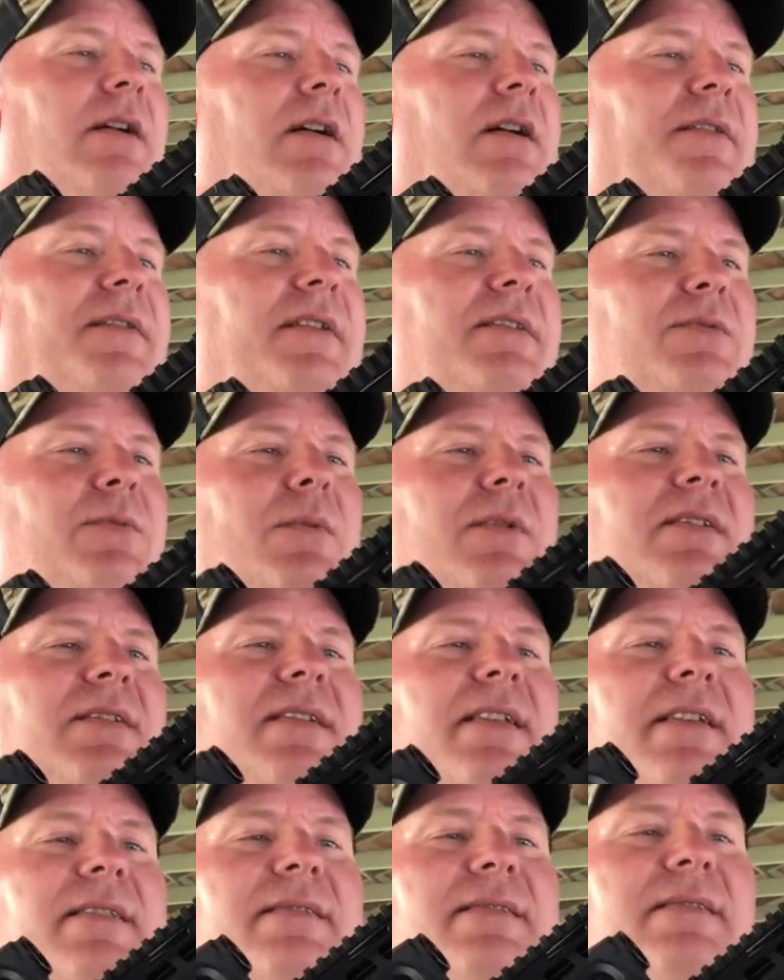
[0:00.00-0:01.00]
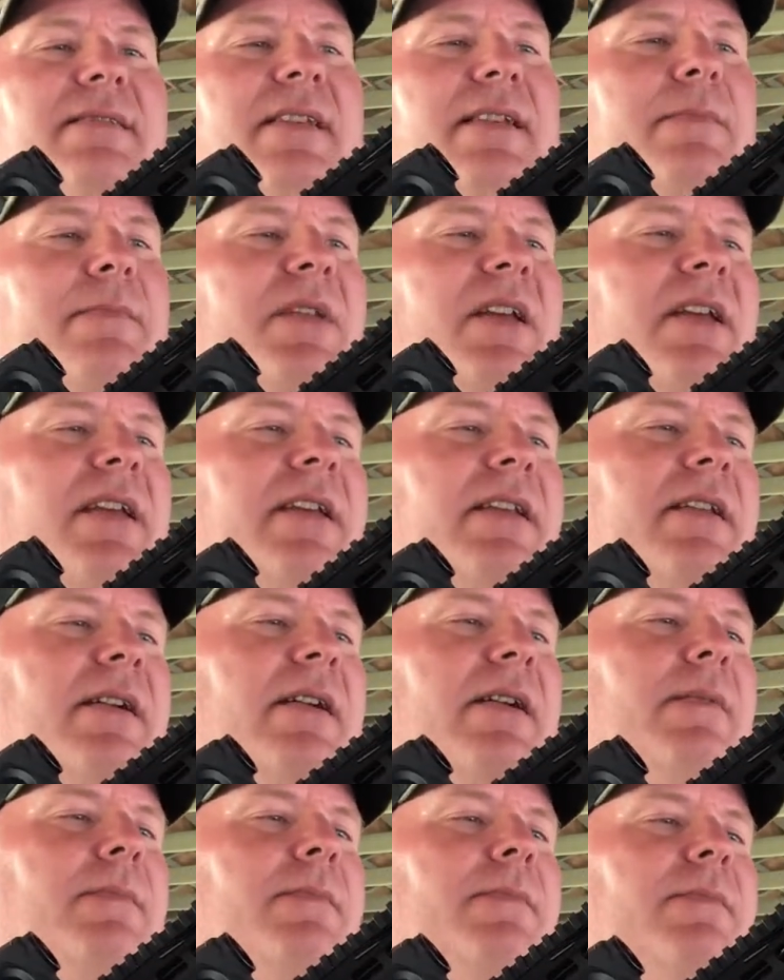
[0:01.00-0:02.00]
This one didn't seem to heat
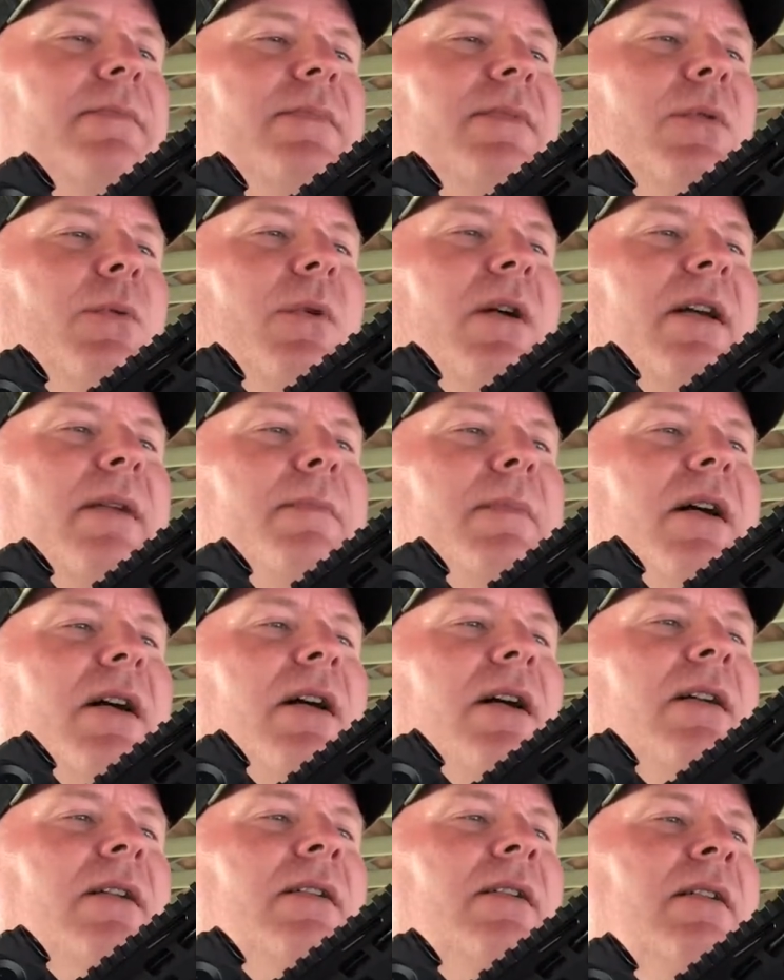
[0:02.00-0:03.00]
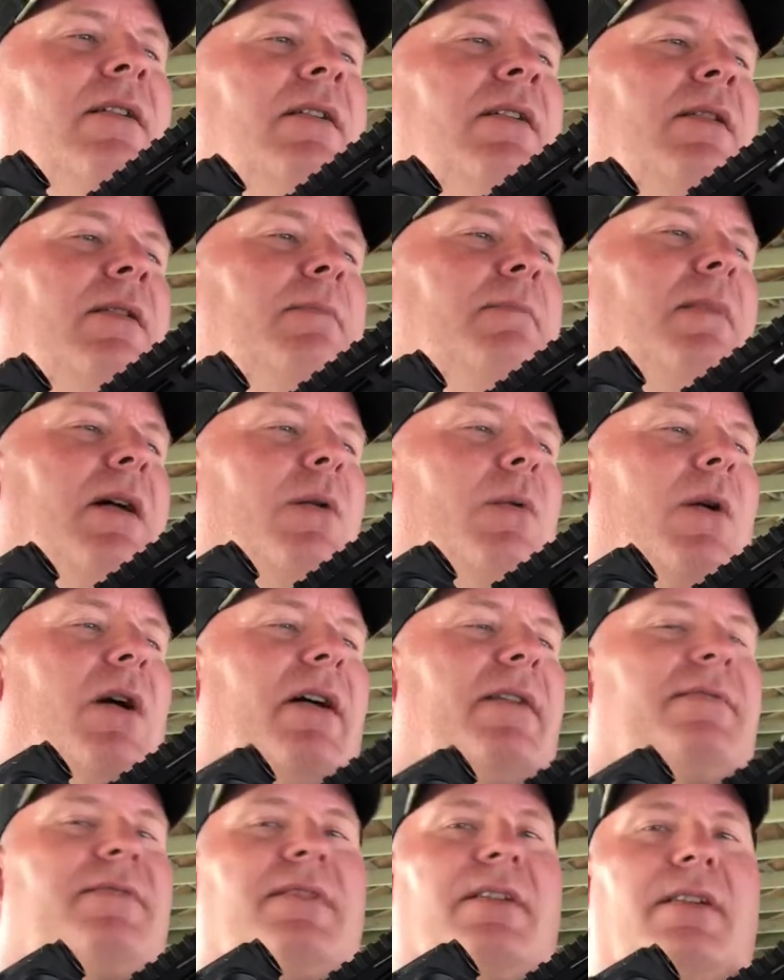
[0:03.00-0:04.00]
up the way my
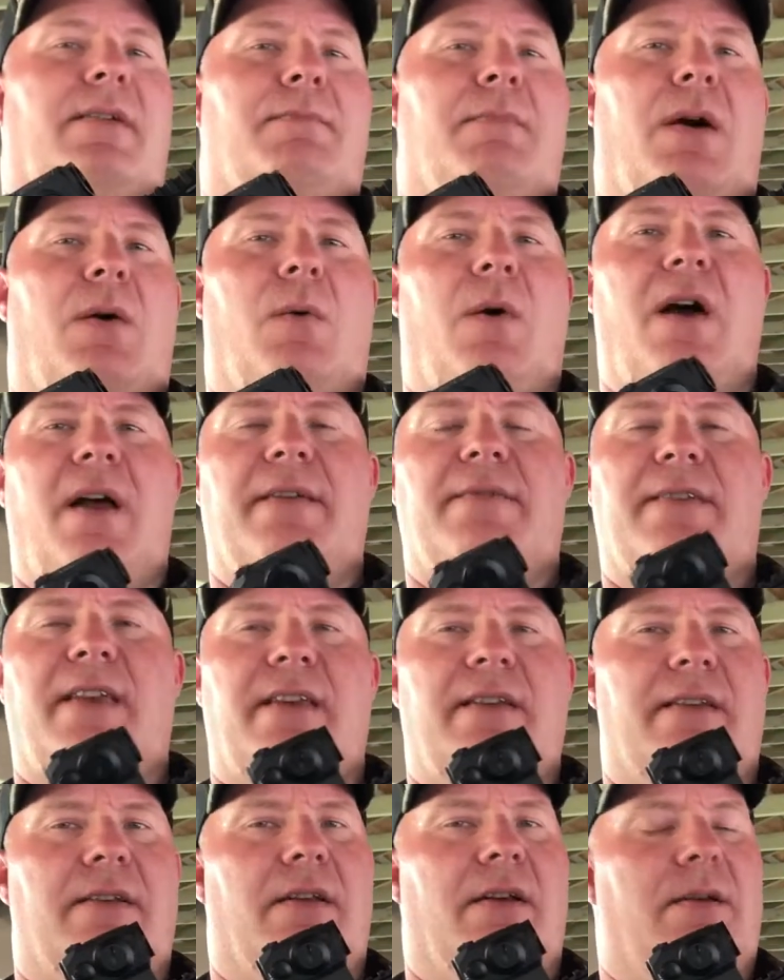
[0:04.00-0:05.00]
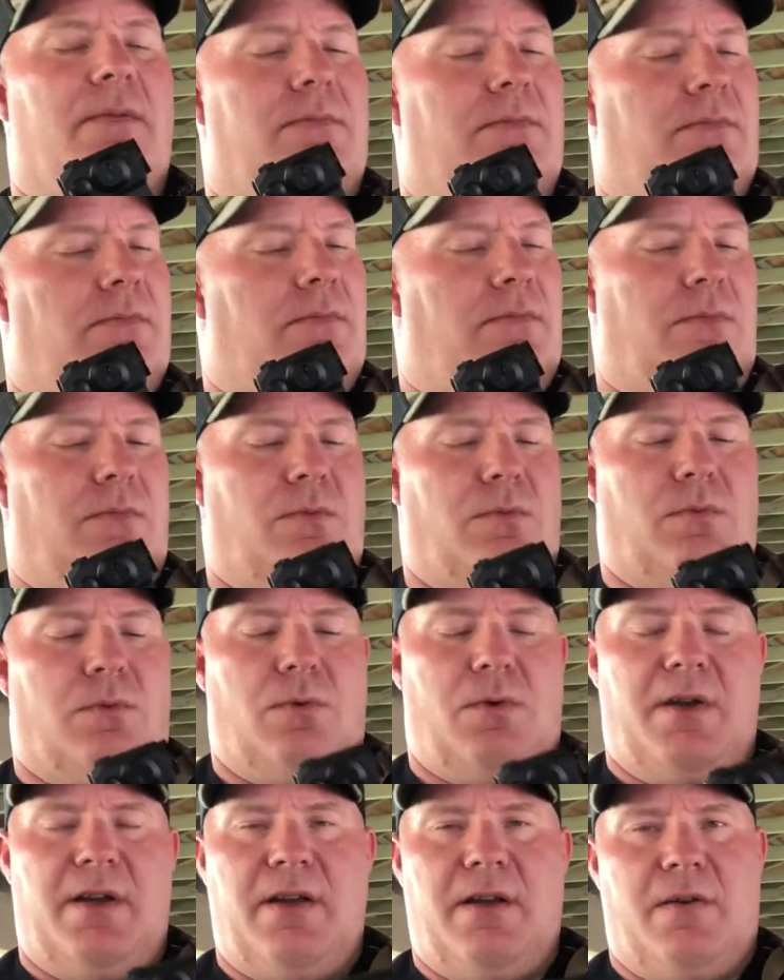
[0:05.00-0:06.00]
wife's did. My wife's heated up
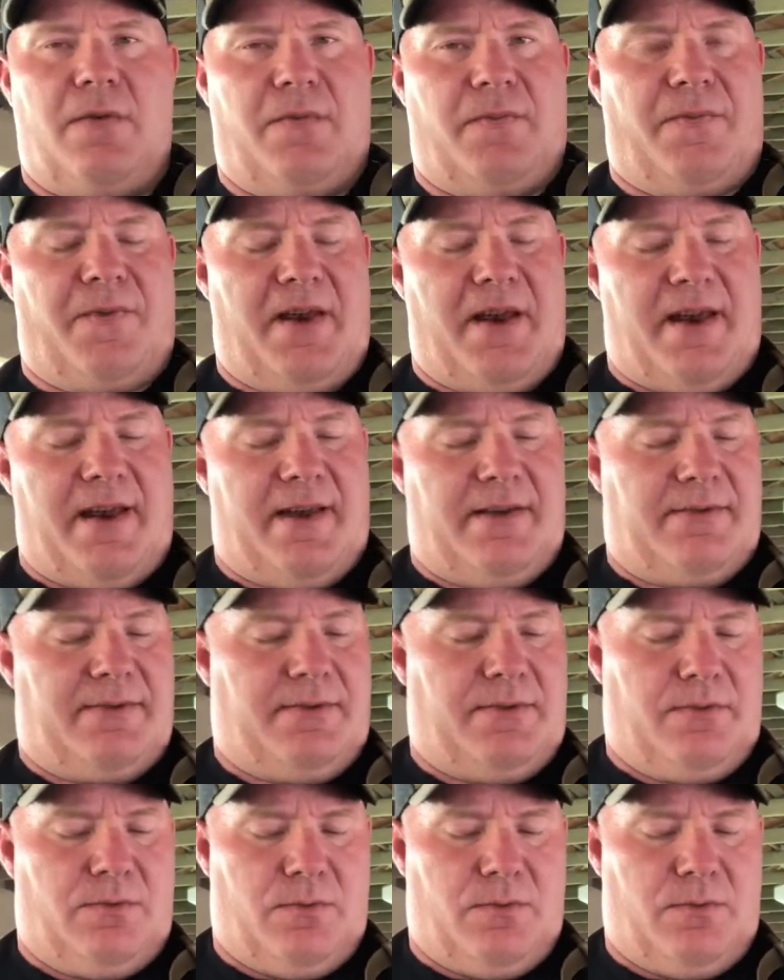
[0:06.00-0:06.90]
real fast,